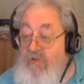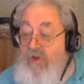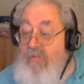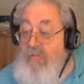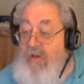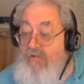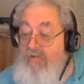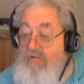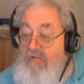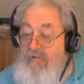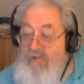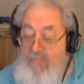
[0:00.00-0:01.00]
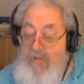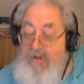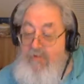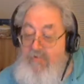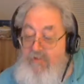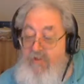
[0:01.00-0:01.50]
about
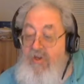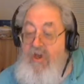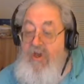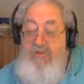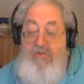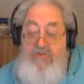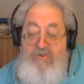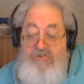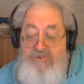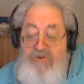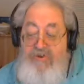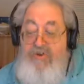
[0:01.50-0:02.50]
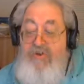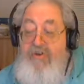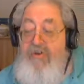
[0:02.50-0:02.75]
it with you guys? I said, sure.